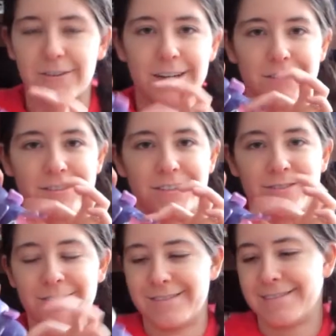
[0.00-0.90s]
crinkles too.
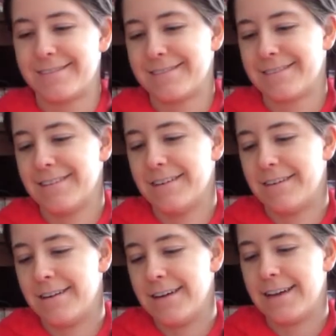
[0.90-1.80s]

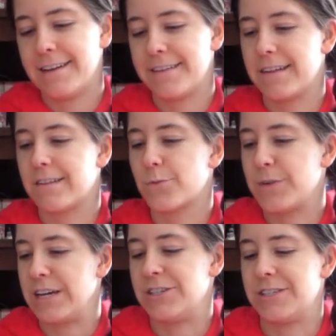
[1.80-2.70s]
Aww, and it says
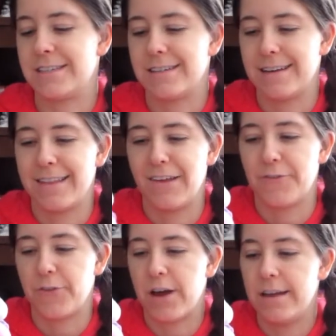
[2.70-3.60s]
Wish on the
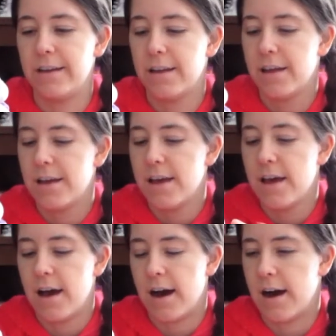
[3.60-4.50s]
front.
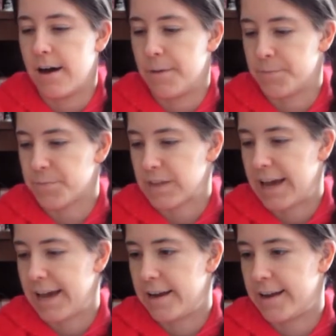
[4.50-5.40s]
Um, I
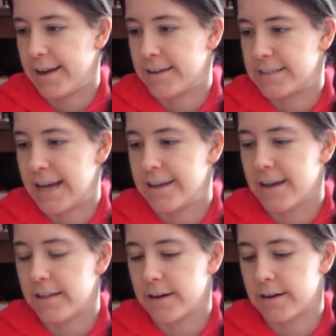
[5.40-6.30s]
had a
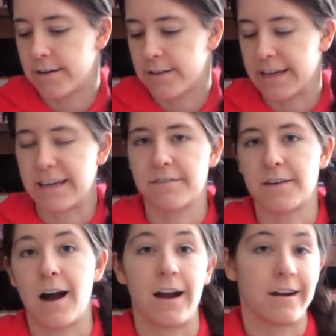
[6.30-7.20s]
$10 like gift
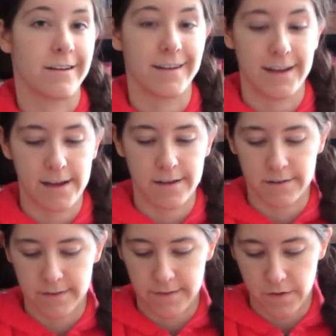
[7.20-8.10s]
card, and
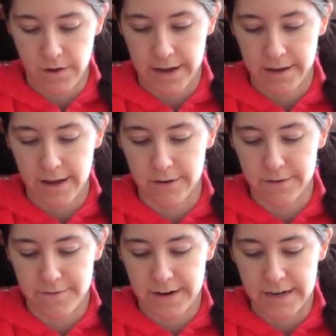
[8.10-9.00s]
so I, I
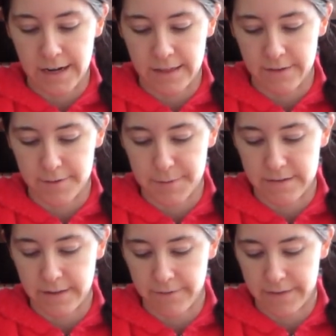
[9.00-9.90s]
couldn't find anything for
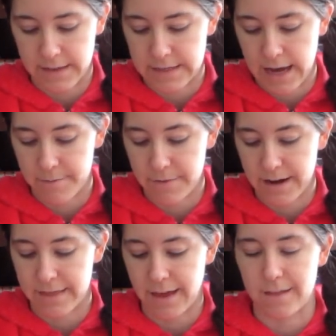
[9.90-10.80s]
myself at the time, but
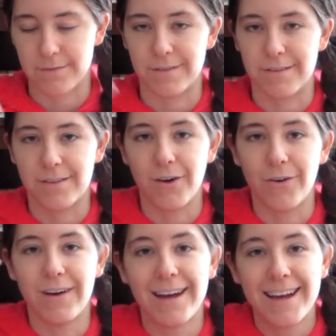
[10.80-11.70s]
I thought this was
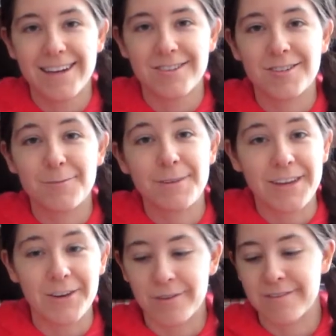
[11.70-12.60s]
so super
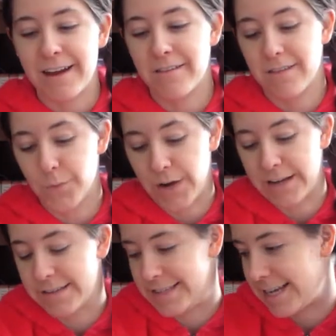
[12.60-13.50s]
cute, and rather than
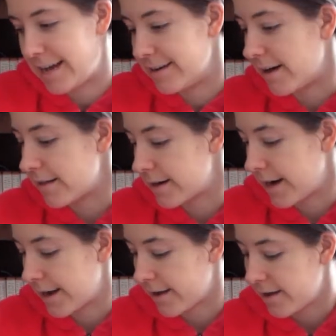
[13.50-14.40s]
waste the $10,
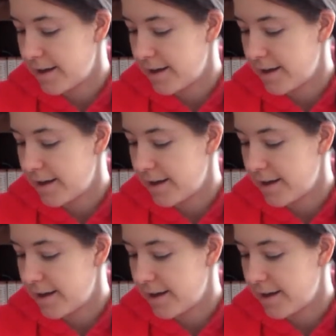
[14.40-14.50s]
I